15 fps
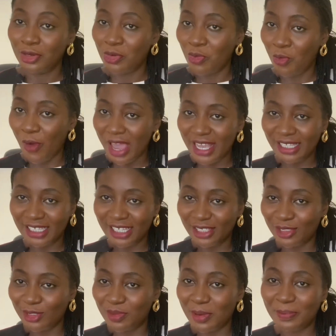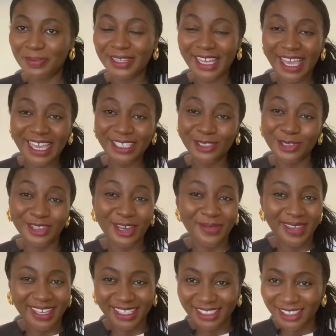waiting to be placed so that we
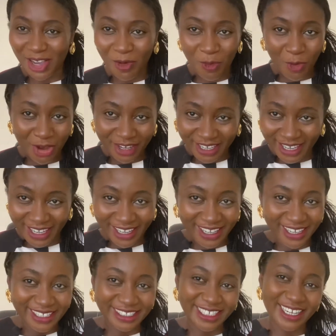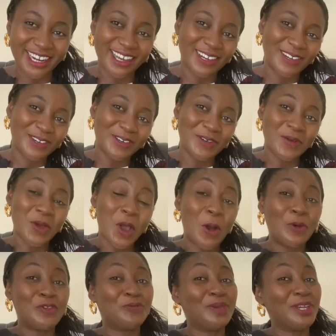can start working, because
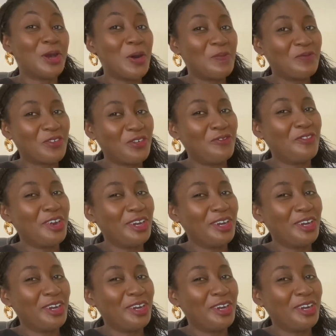we've been home for a very